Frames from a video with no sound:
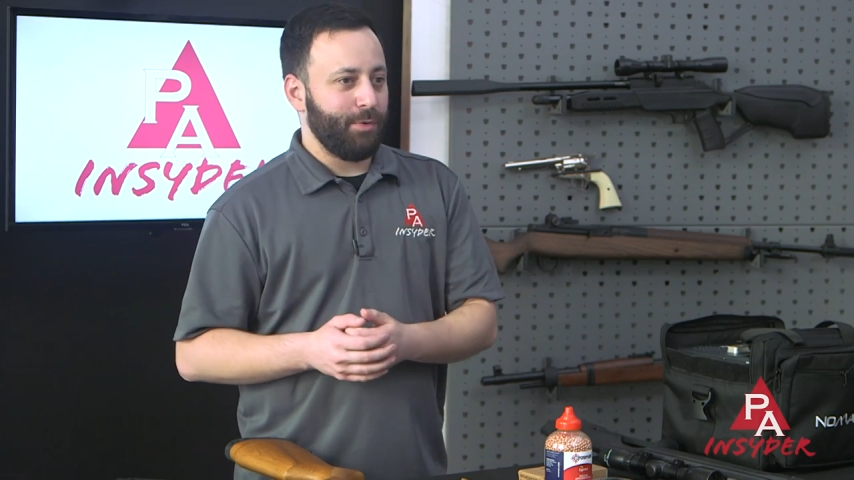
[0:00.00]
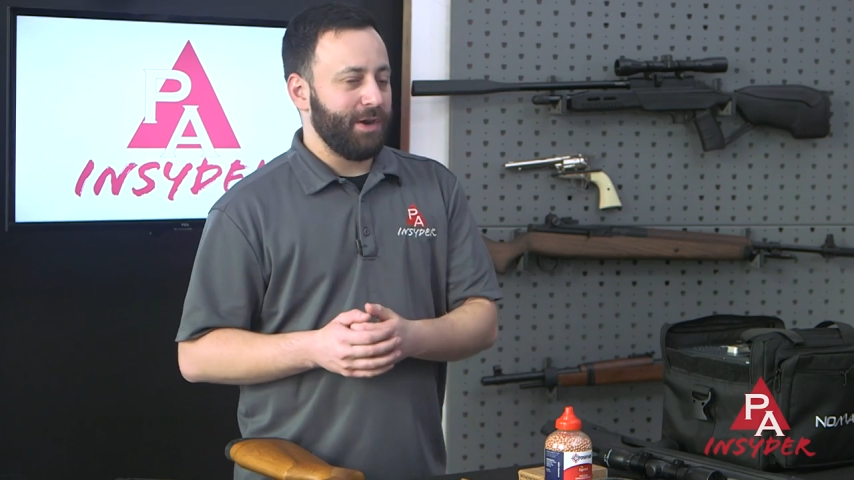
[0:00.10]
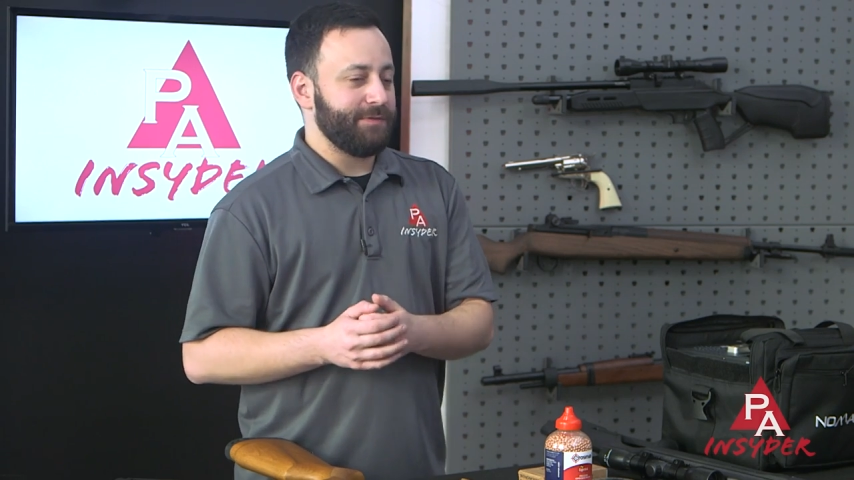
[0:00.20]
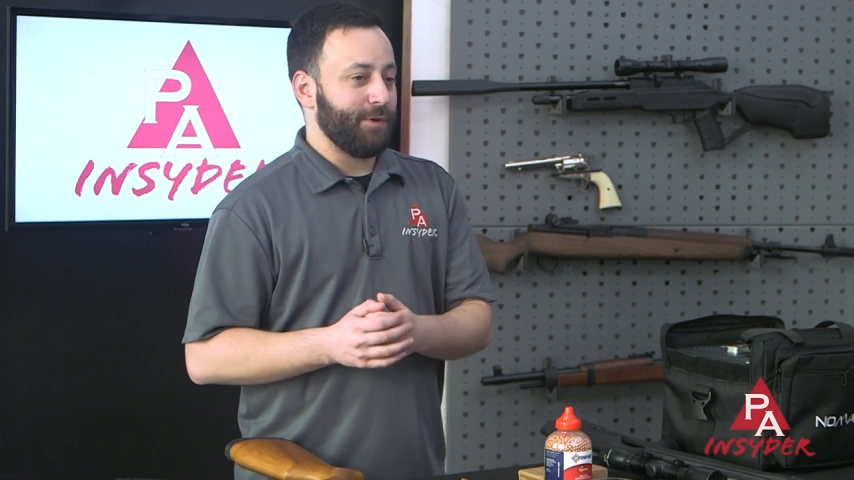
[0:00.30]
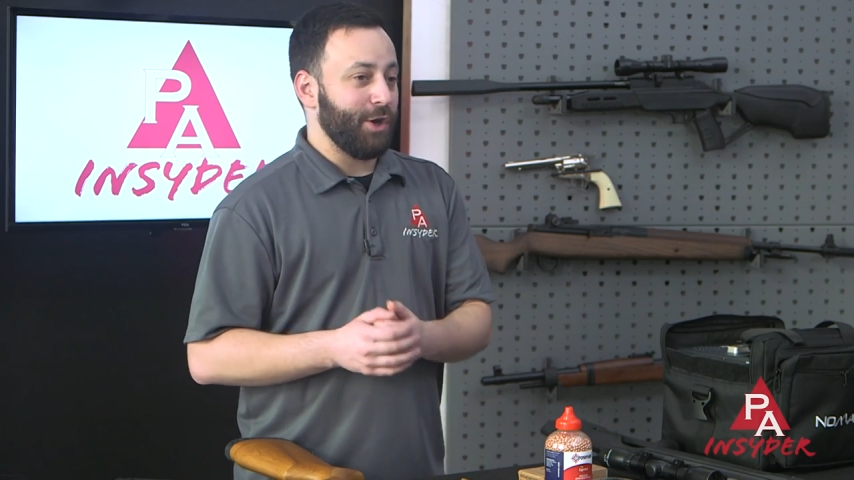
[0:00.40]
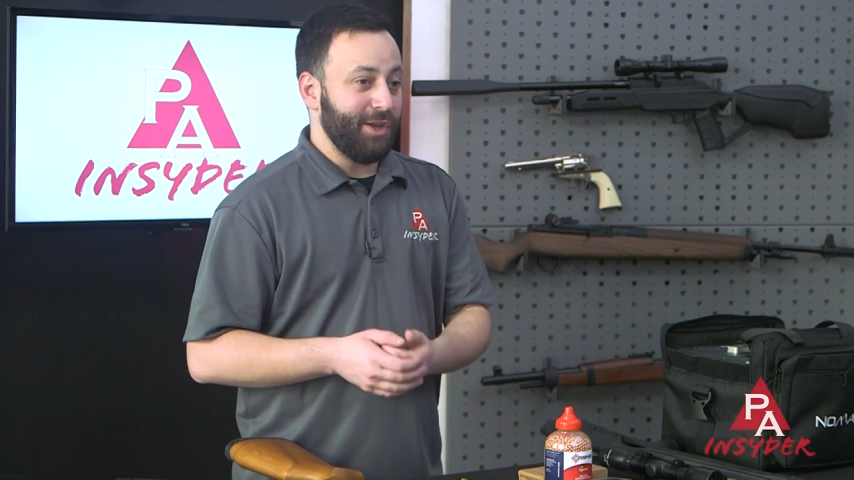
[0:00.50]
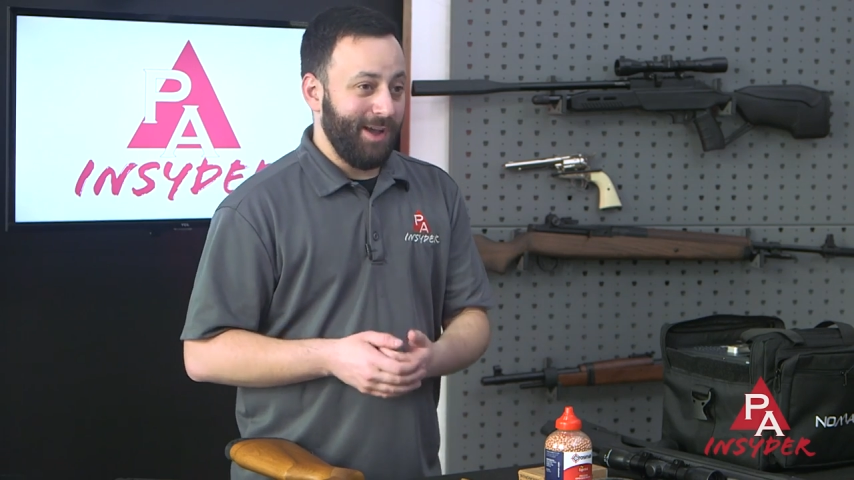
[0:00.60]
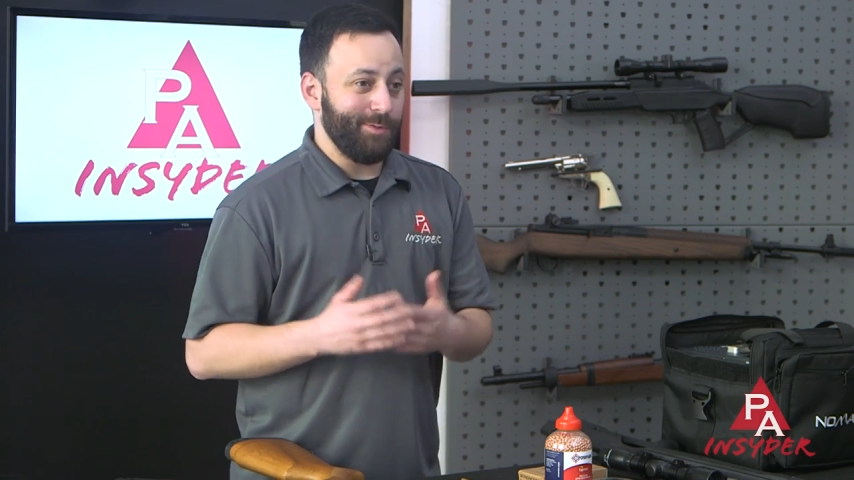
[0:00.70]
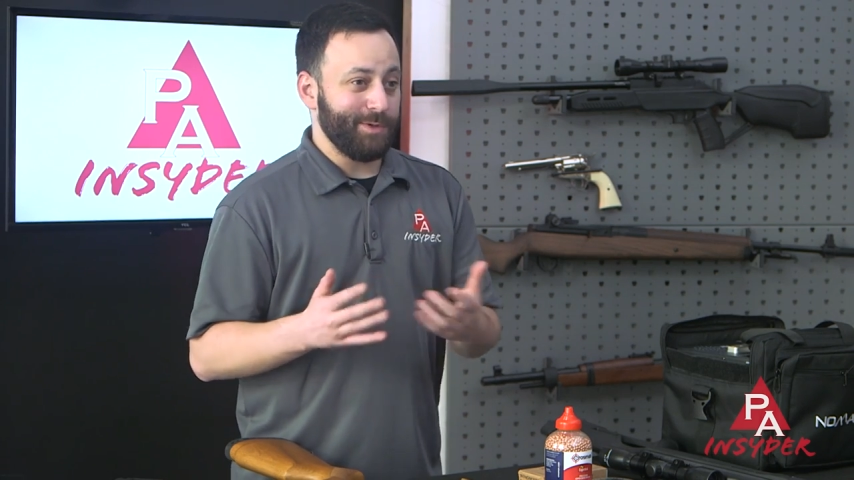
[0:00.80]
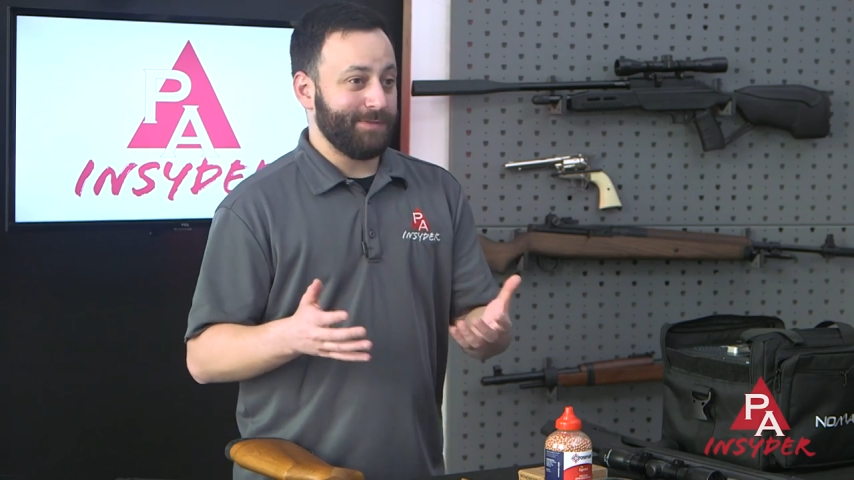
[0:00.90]
price for a
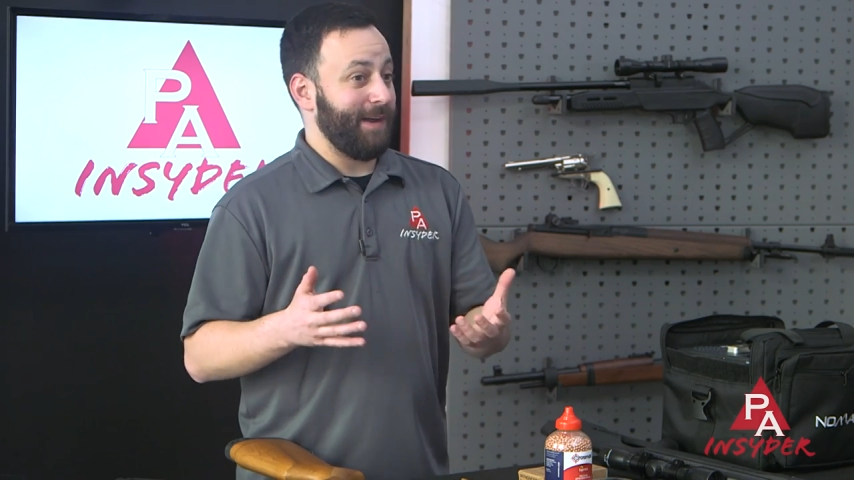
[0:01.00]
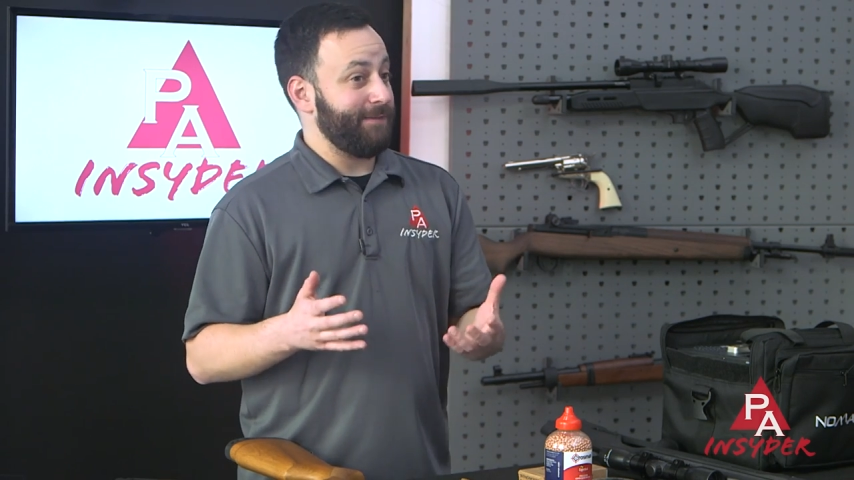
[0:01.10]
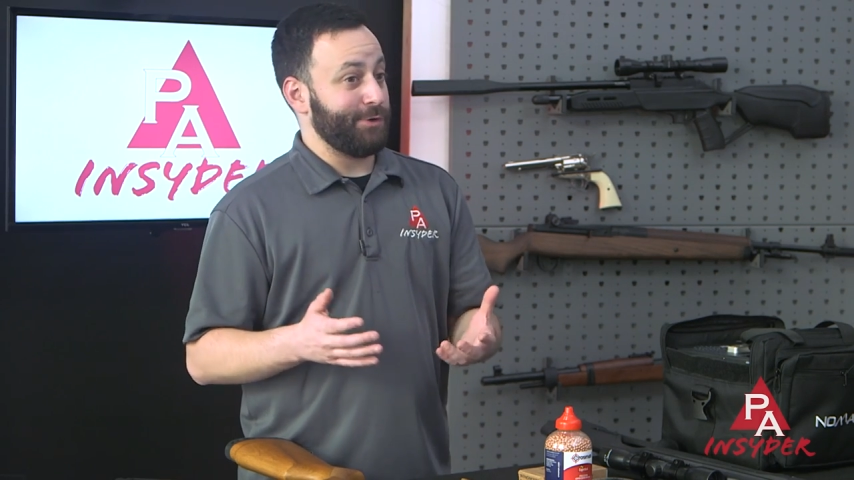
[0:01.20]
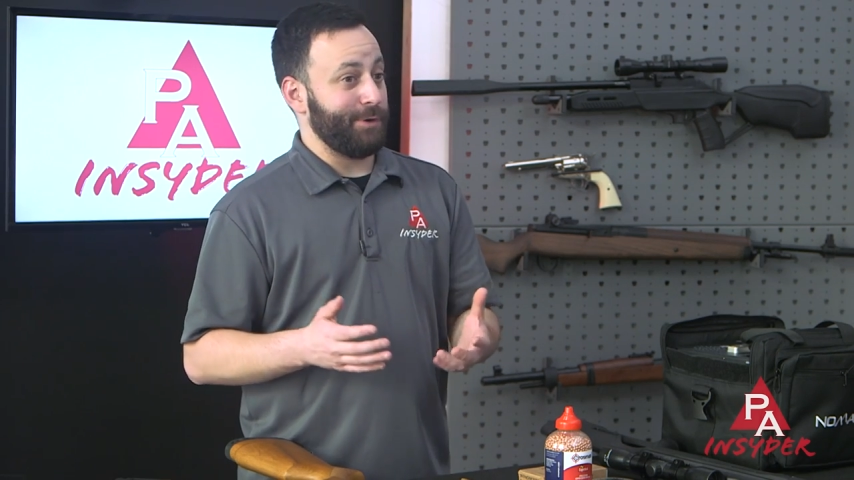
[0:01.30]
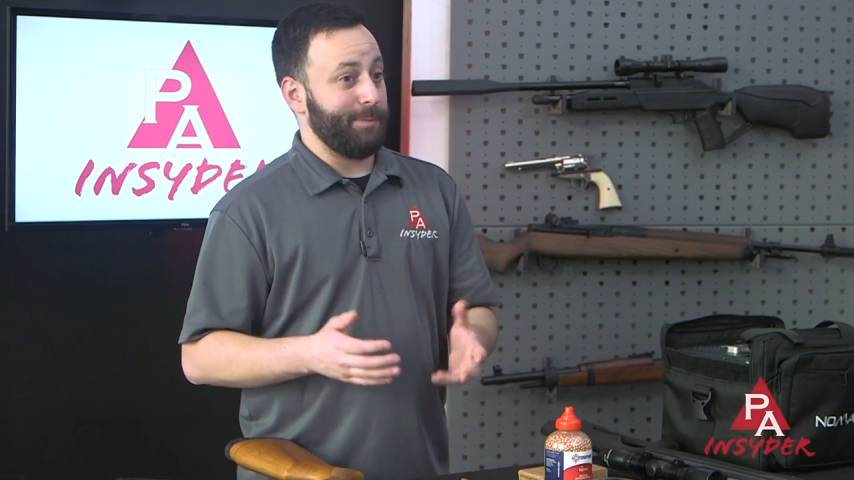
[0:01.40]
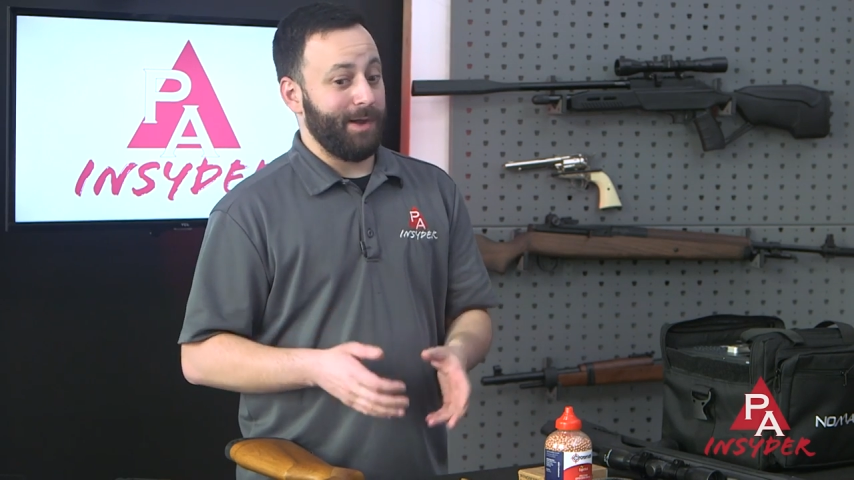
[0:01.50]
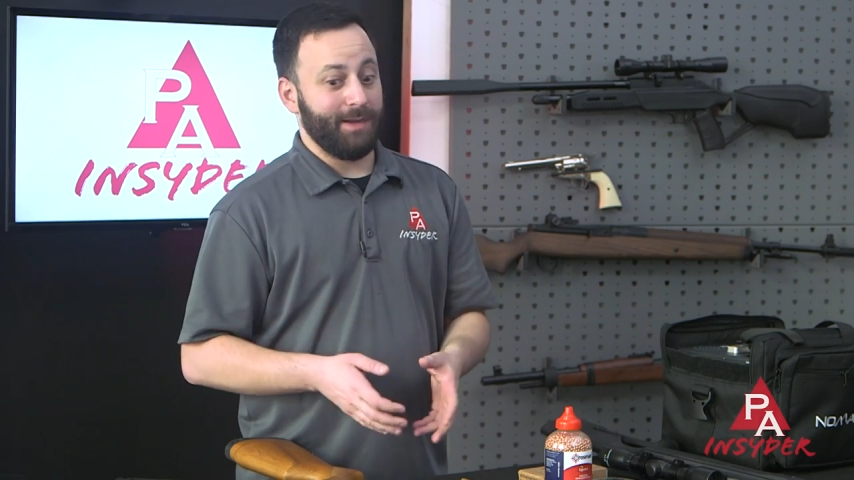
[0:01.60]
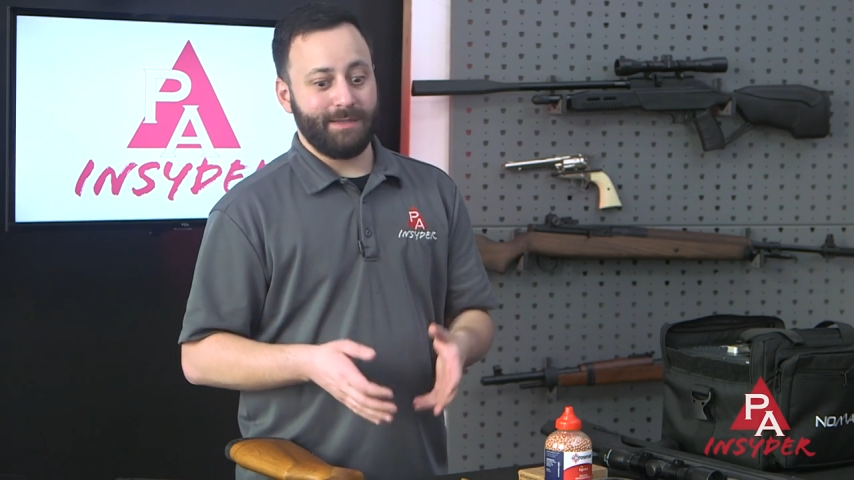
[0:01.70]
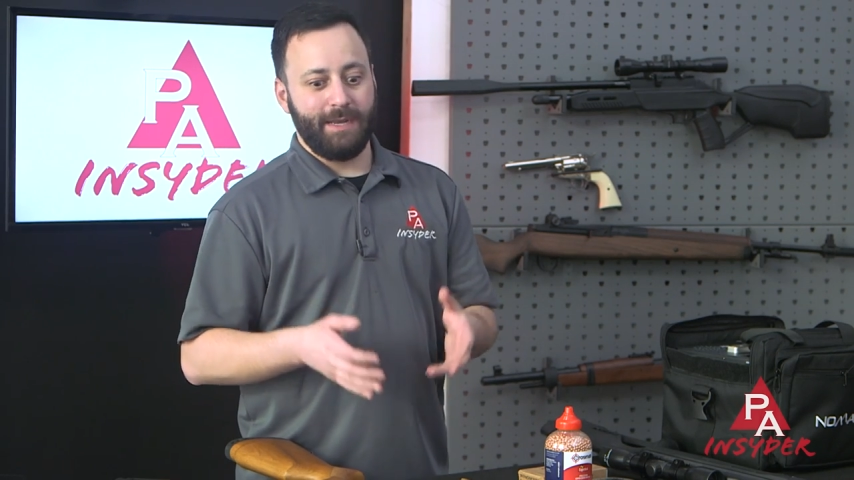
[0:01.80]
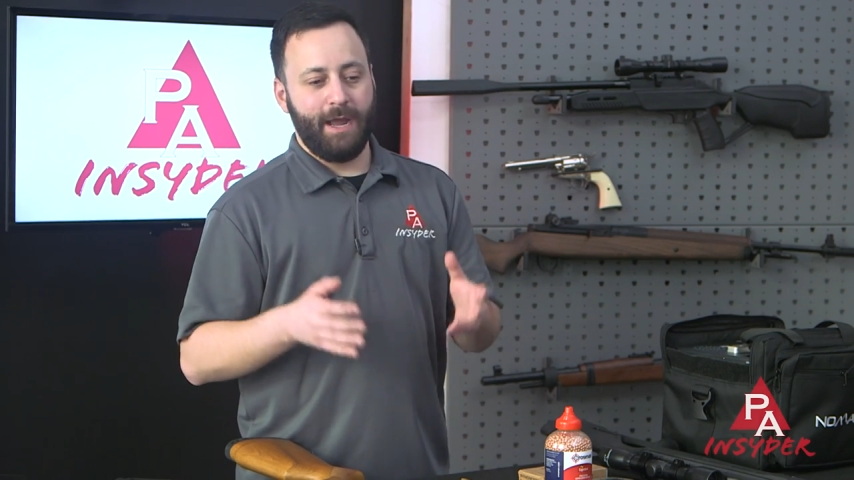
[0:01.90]
gun was 500 bucks.